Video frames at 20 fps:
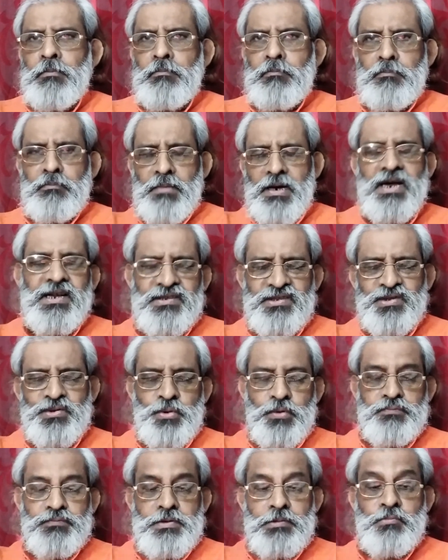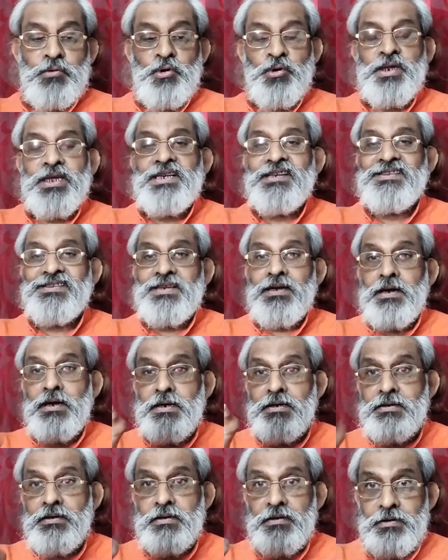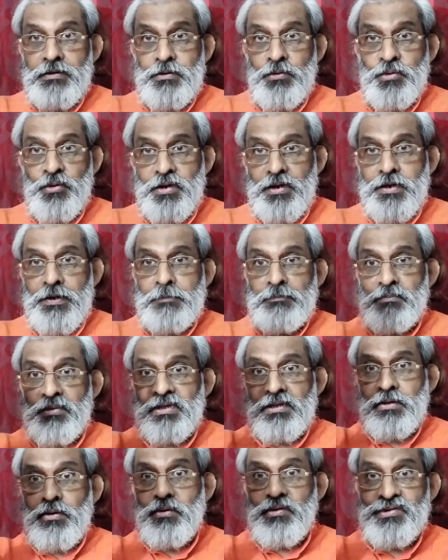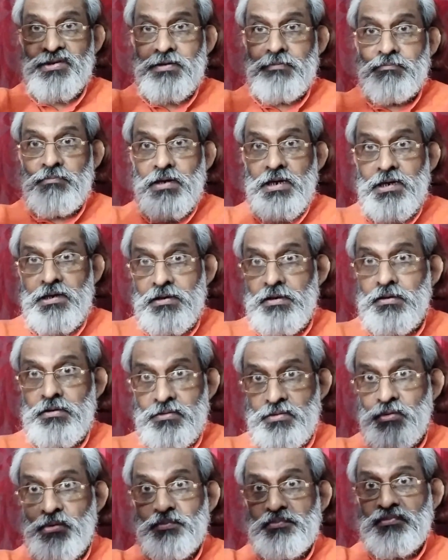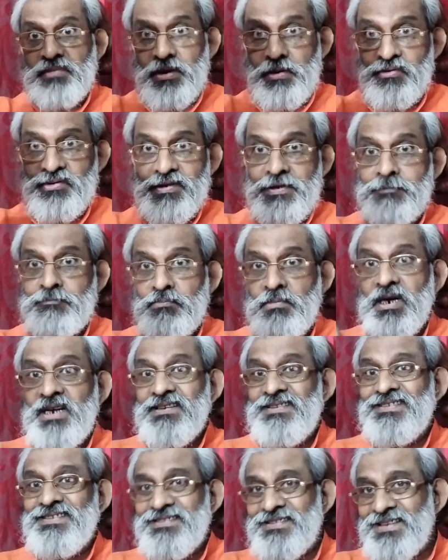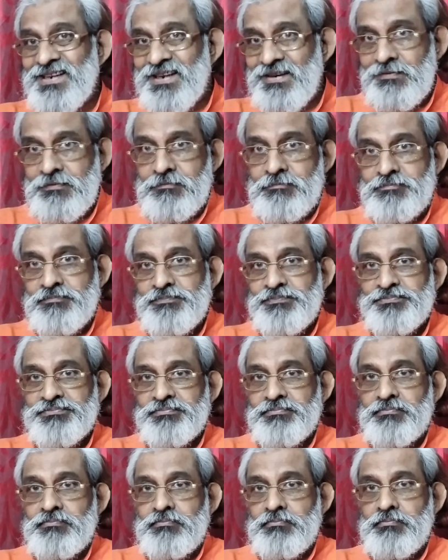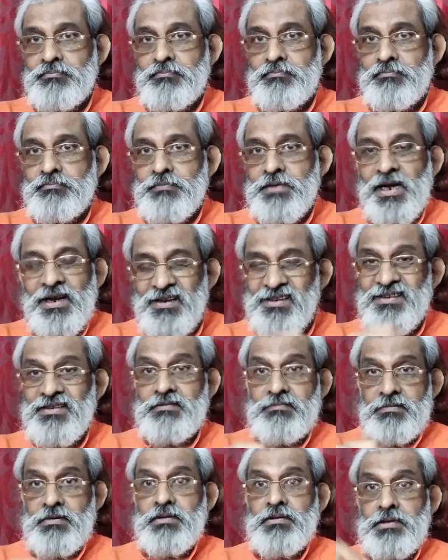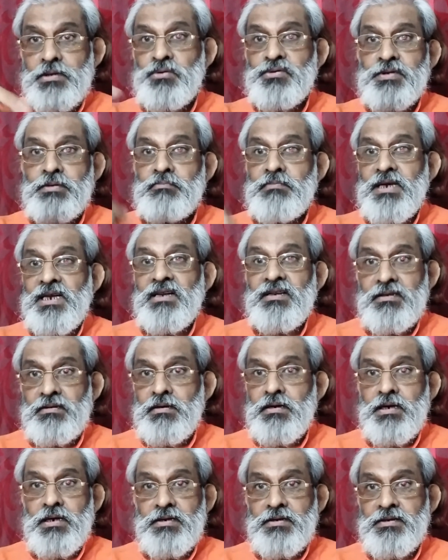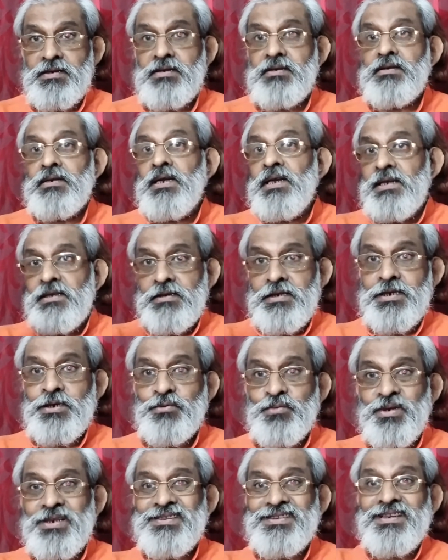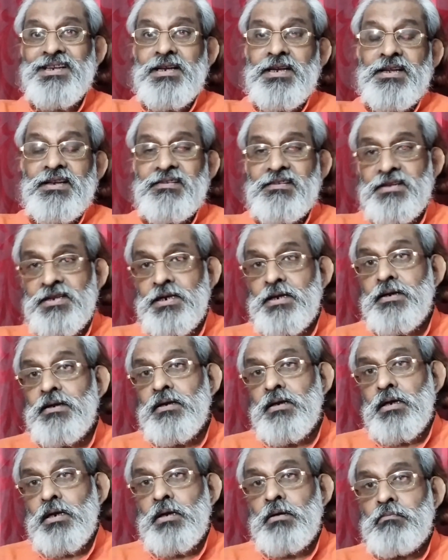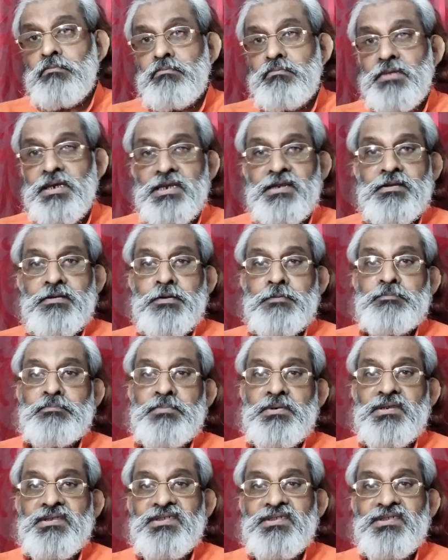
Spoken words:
mass of the body is 100 kilogram. But 1000 by 10. 100. 1000 by 100 equals 10 meter per